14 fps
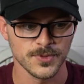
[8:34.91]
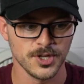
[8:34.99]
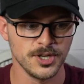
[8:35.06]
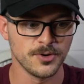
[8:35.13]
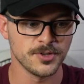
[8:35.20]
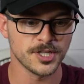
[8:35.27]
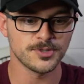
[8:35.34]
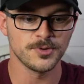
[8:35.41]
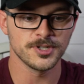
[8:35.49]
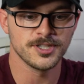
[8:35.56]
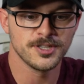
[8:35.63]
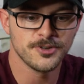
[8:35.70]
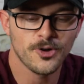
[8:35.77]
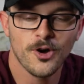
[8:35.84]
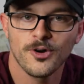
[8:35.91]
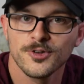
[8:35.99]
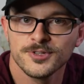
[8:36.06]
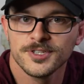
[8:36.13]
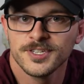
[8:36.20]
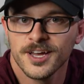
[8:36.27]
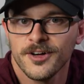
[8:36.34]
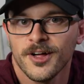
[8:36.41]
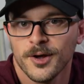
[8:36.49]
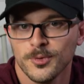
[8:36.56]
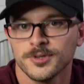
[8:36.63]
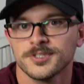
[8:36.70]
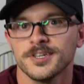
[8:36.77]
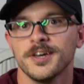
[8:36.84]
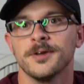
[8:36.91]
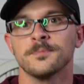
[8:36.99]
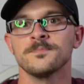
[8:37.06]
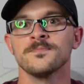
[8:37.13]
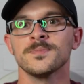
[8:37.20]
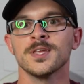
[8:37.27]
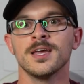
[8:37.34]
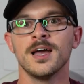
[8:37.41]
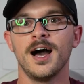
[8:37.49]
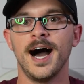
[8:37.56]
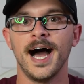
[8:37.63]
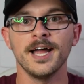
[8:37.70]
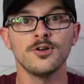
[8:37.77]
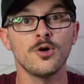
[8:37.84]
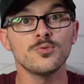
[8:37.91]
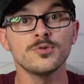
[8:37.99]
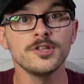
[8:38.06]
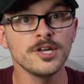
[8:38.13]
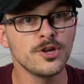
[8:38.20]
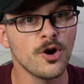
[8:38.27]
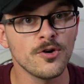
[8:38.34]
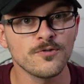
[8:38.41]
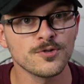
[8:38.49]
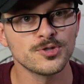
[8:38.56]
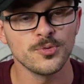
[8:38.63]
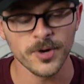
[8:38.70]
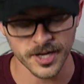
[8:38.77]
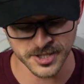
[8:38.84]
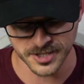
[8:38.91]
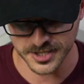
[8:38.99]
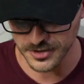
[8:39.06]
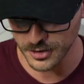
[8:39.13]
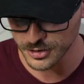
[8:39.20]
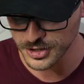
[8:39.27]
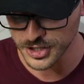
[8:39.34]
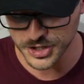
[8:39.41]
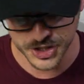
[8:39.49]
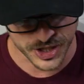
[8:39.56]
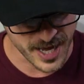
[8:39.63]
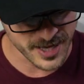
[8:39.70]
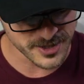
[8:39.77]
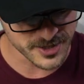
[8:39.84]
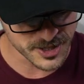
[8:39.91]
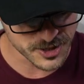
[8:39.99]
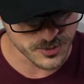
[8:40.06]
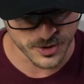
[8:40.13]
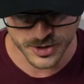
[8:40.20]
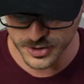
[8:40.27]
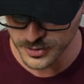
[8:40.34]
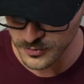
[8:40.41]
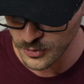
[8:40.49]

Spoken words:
You know, this one's a little harder to tell, I will say. I don't really go for Twix. There's a chance this one could